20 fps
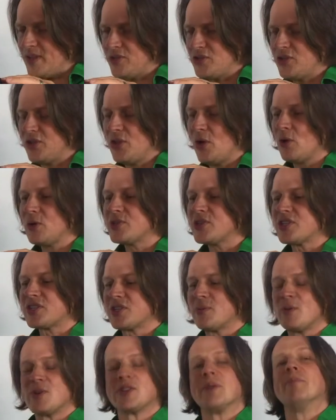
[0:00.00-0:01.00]
So the old
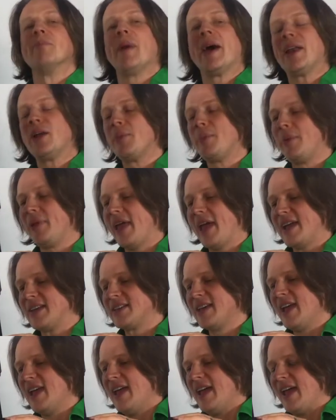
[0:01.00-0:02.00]
system was a metal
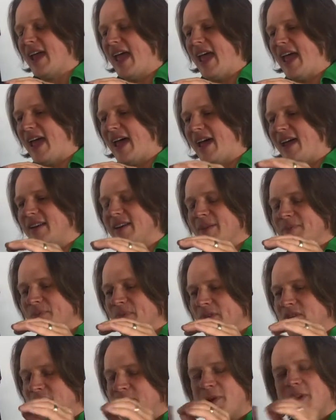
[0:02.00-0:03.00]
plate, and
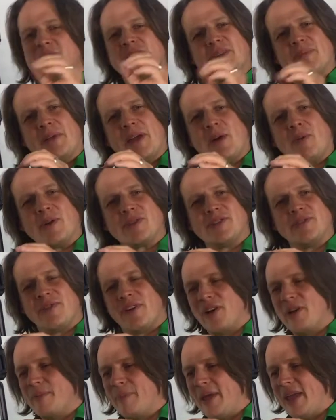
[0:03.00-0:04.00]
just because the plate
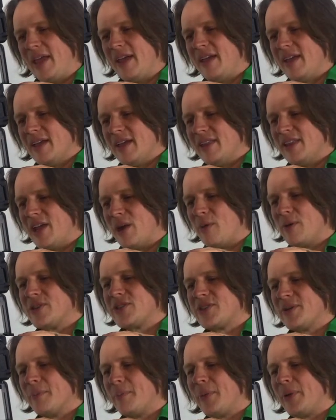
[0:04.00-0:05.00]
wasn't very big, there
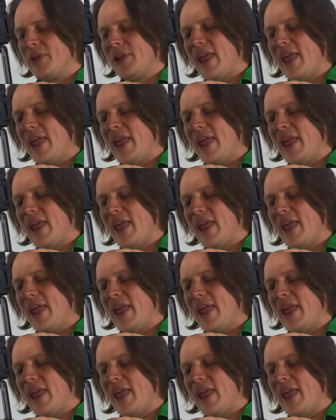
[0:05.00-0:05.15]
was some